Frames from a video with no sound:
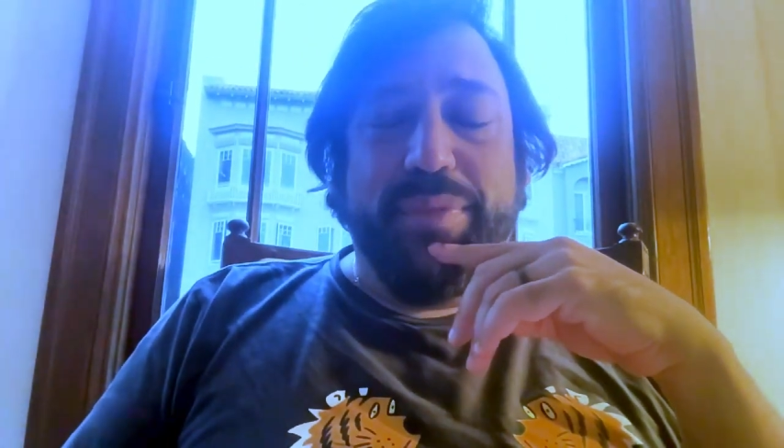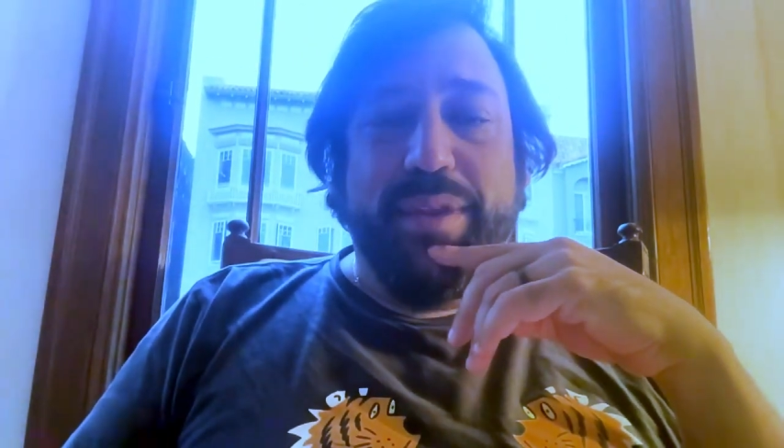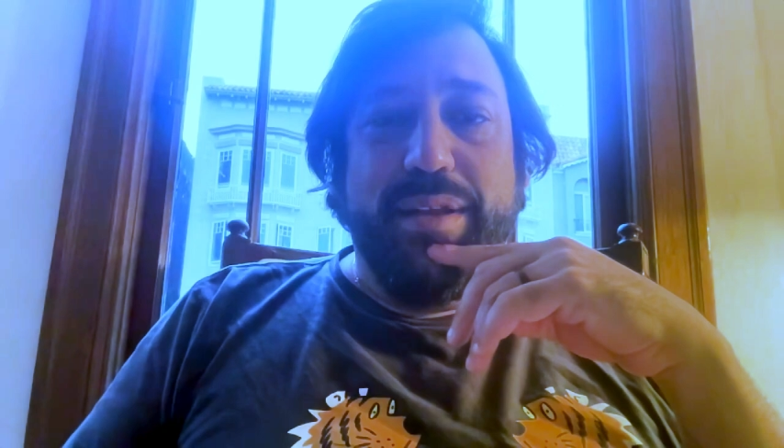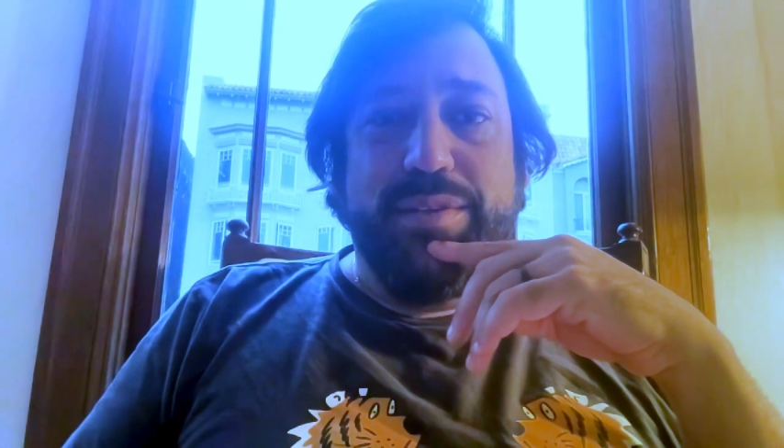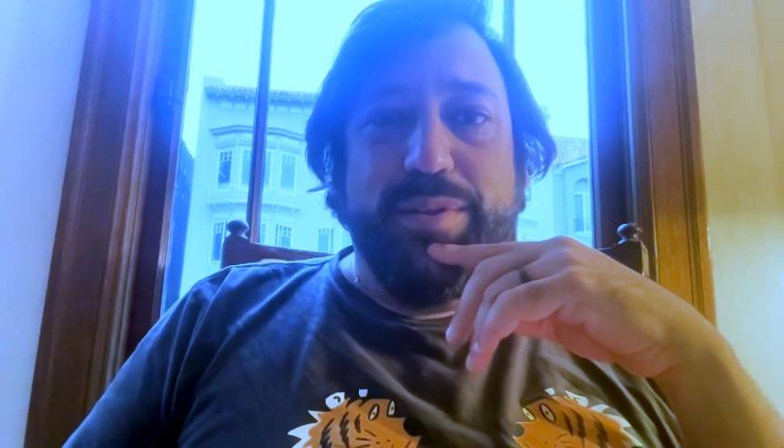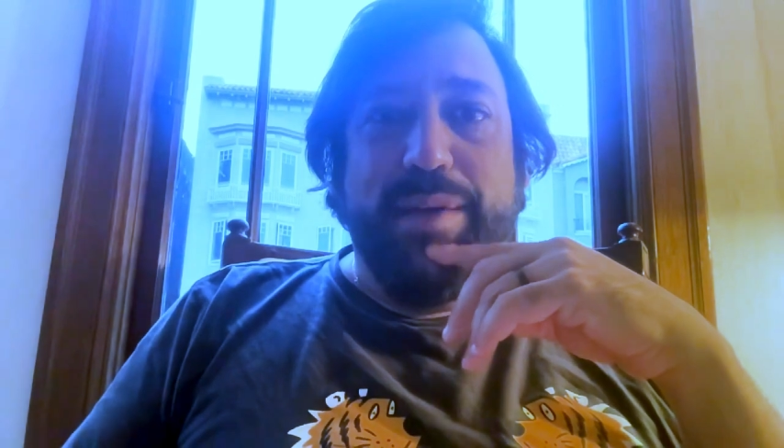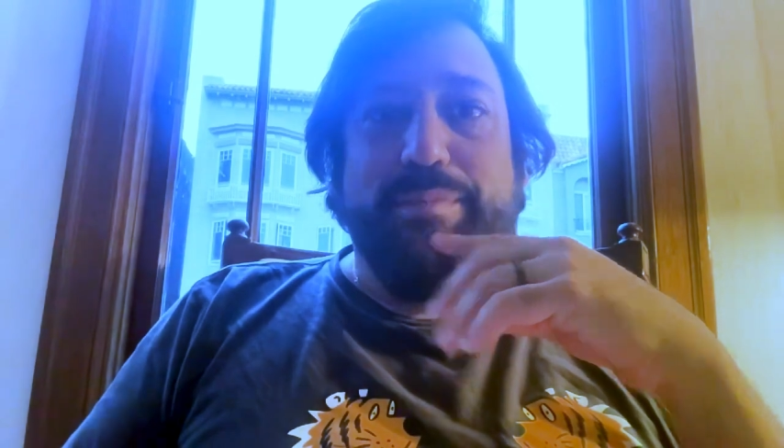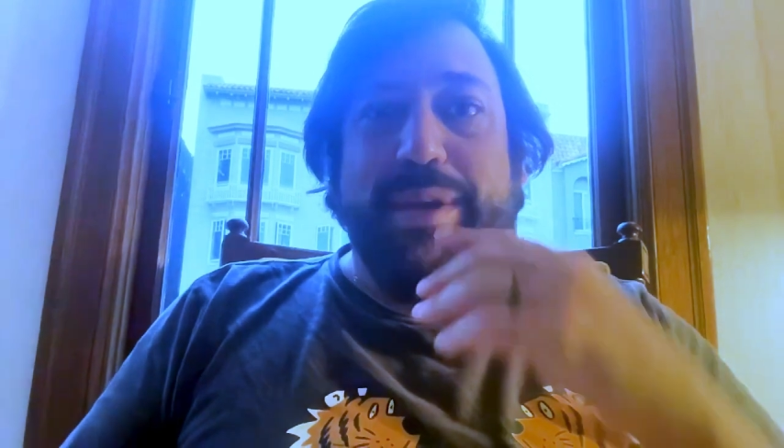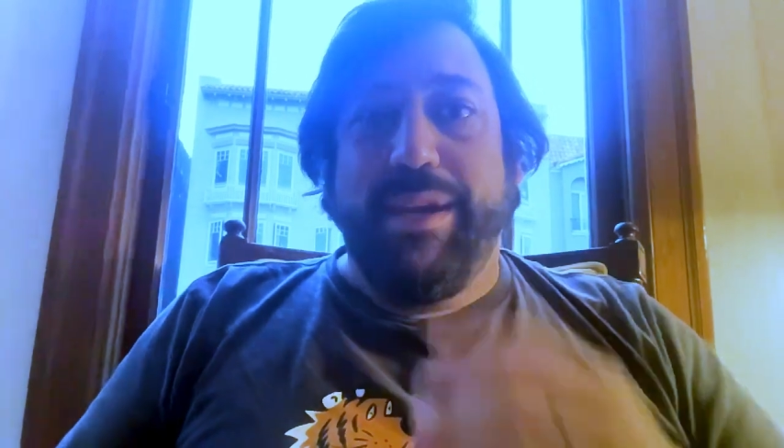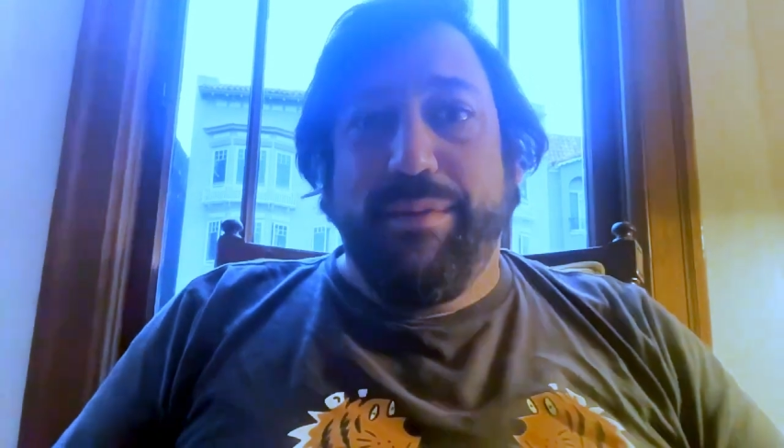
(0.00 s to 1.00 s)
So
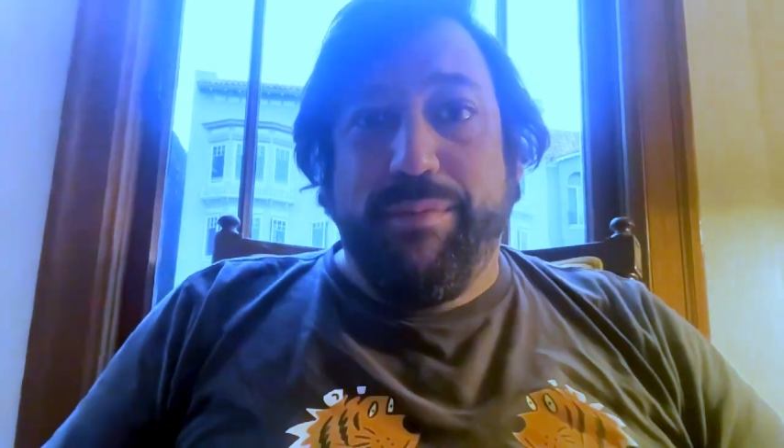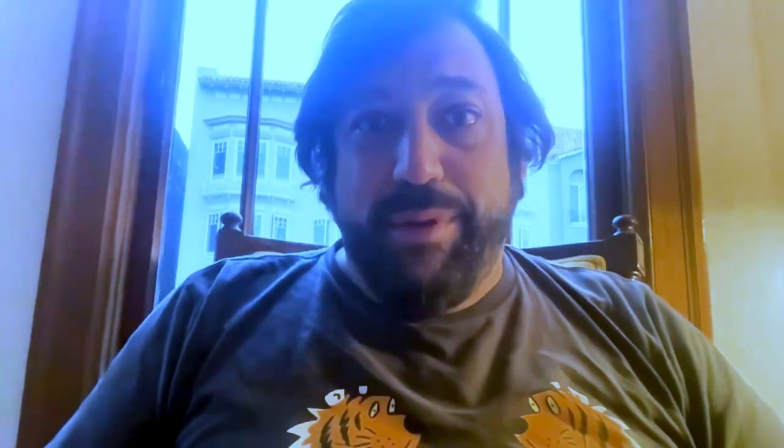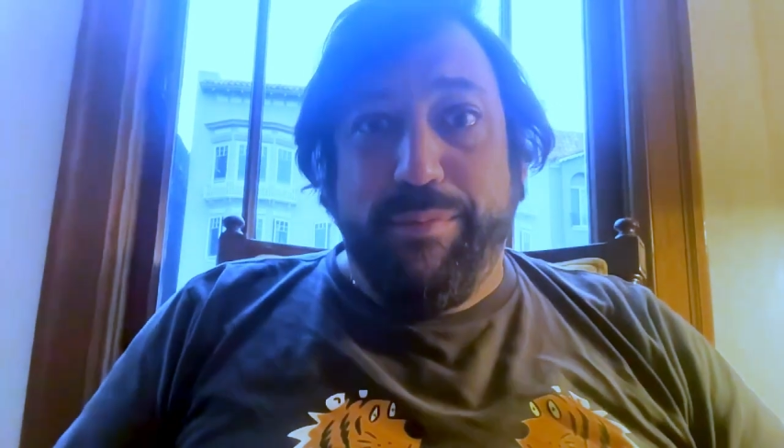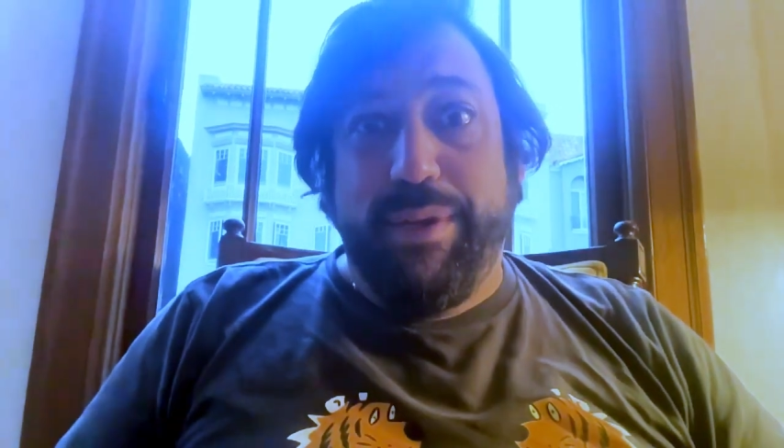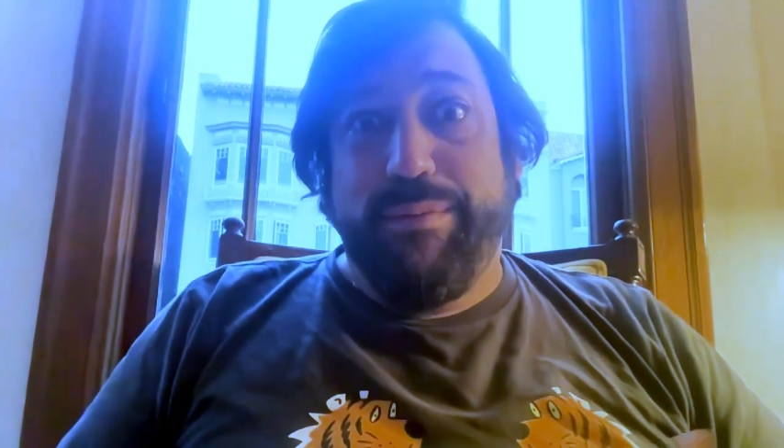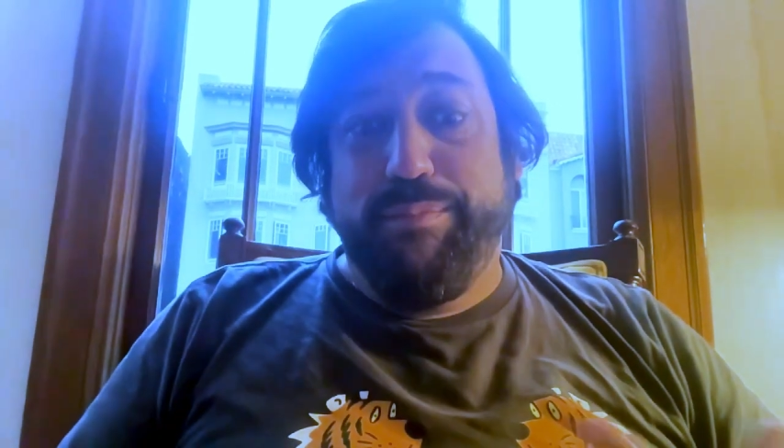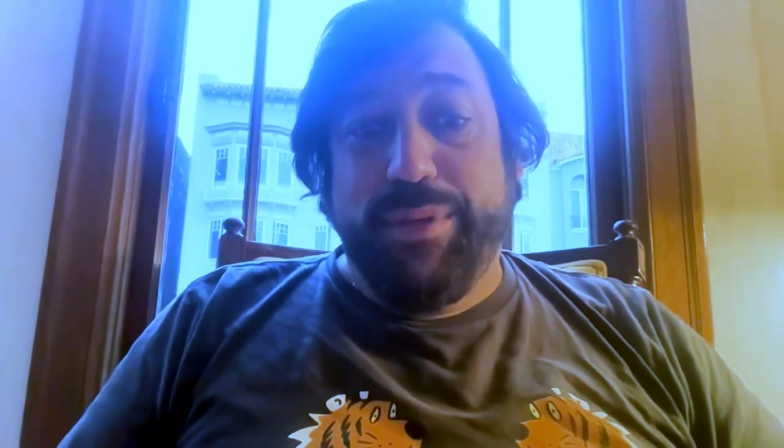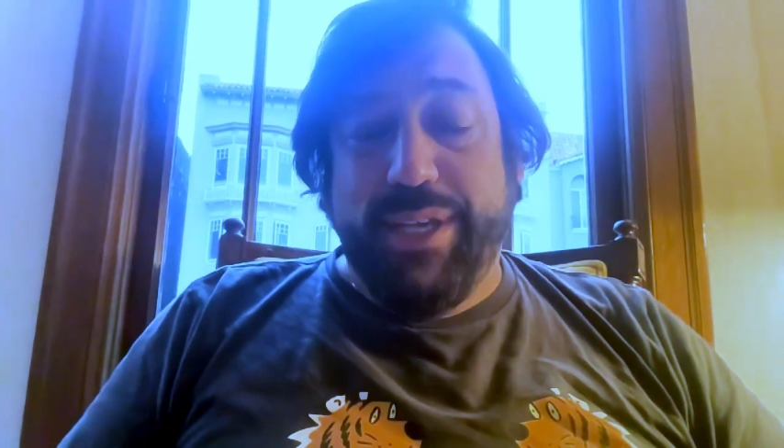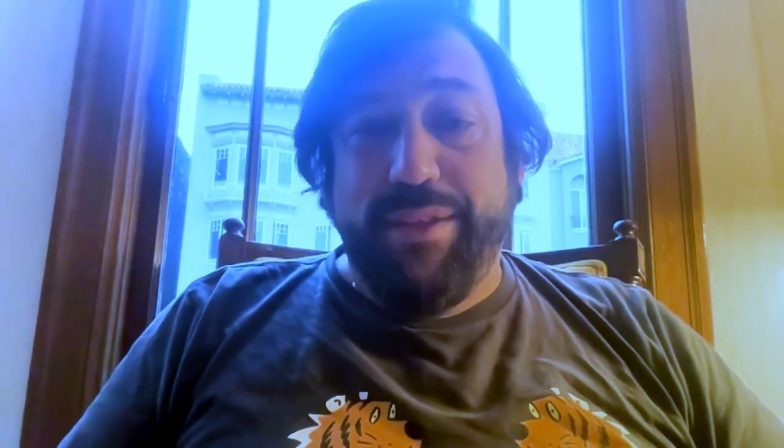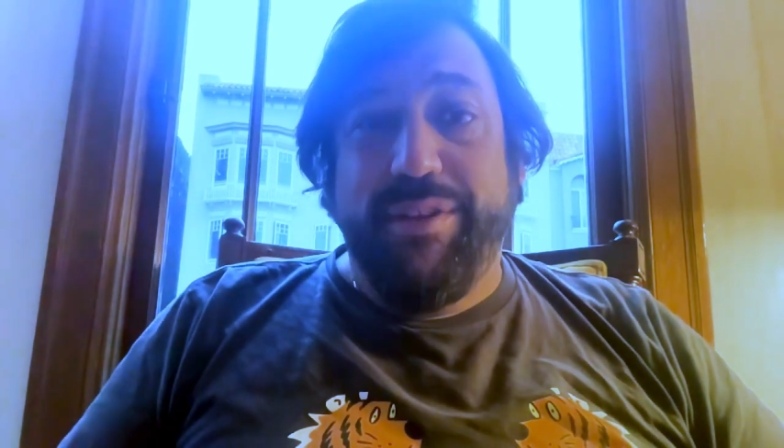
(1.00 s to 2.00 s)
then when we
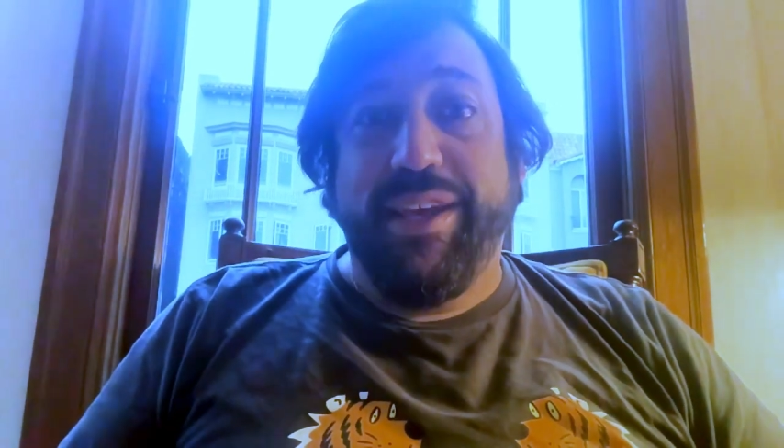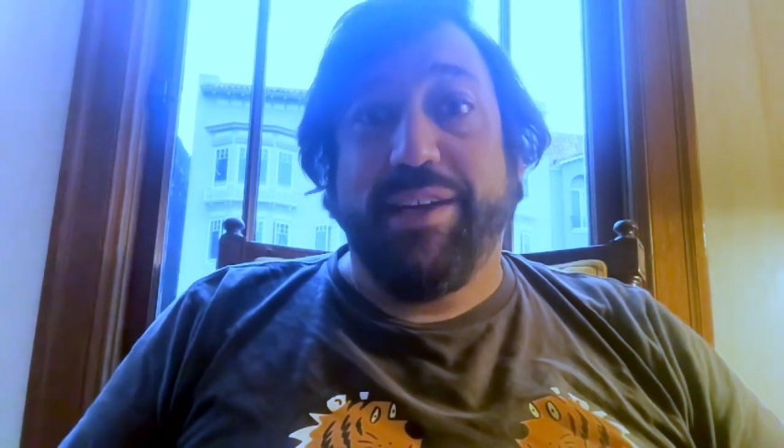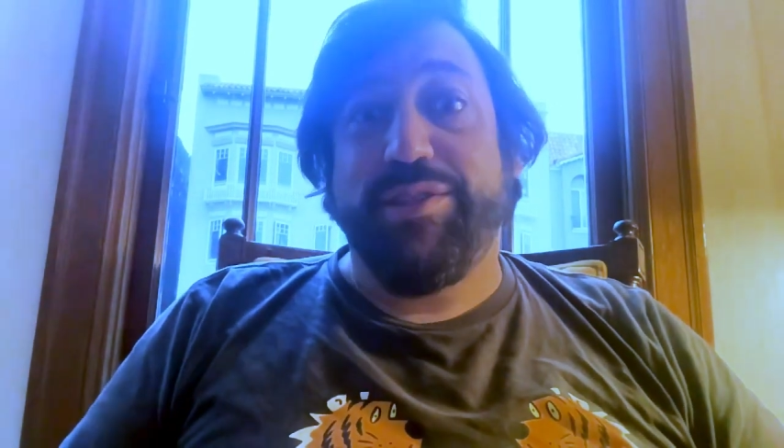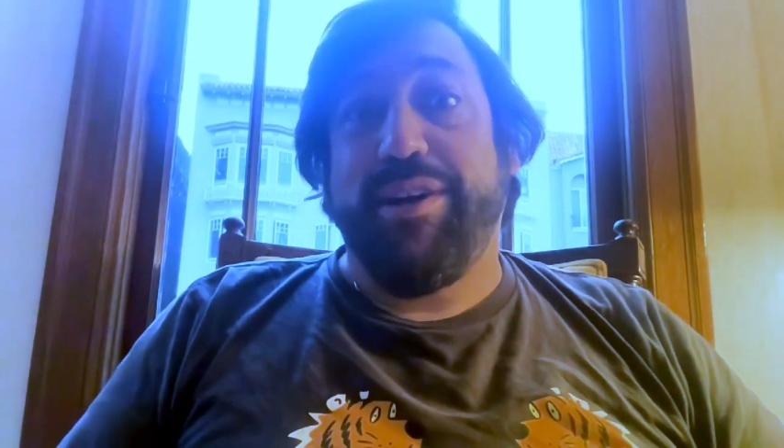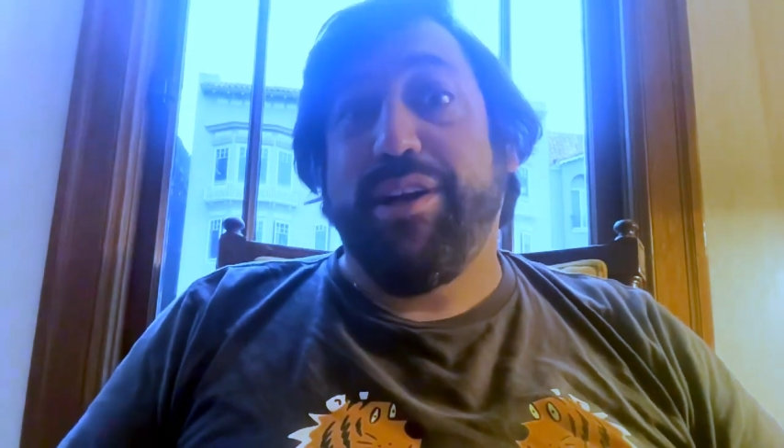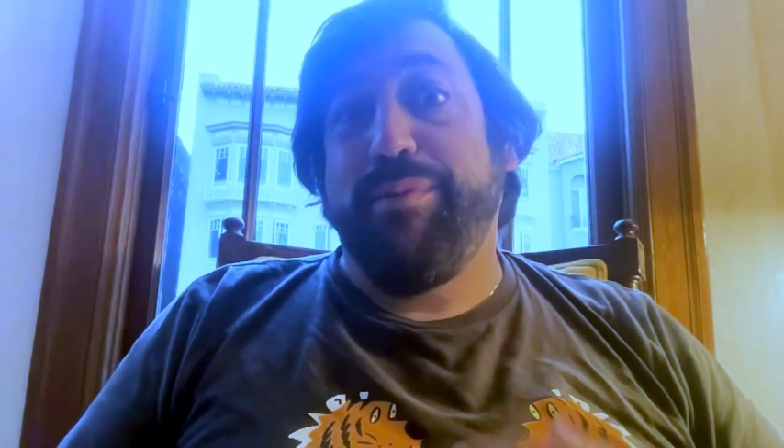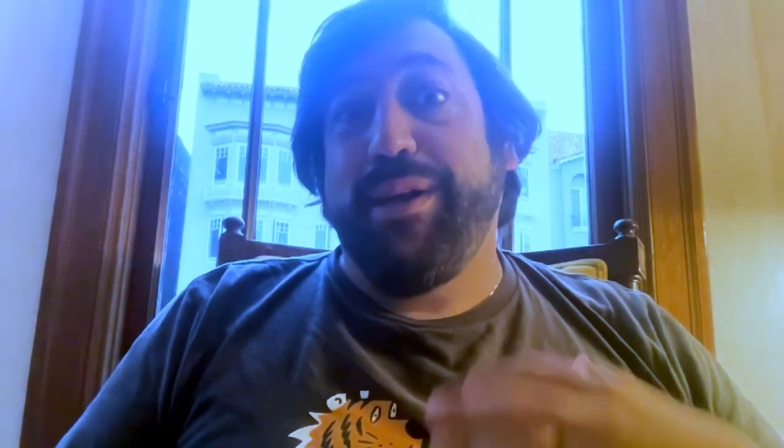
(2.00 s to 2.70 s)
put together the Kickstarter,